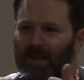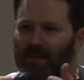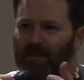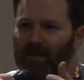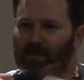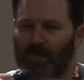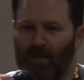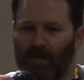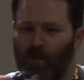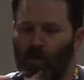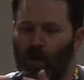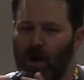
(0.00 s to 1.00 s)
I'm, I'm, a
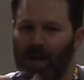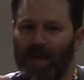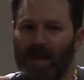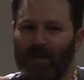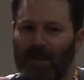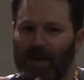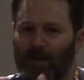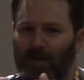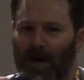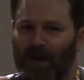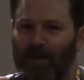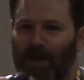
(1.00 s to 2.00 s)
little wonky. I've had a
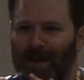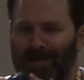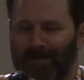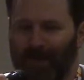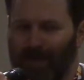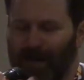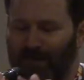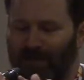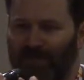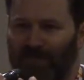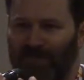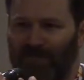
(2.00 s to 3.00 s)
migraine for
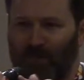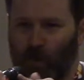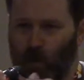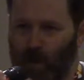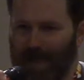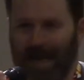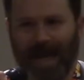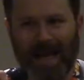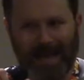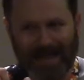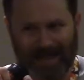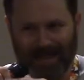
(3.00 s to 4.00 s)
about four
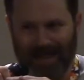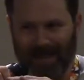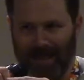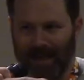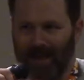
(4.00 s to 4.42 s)
days.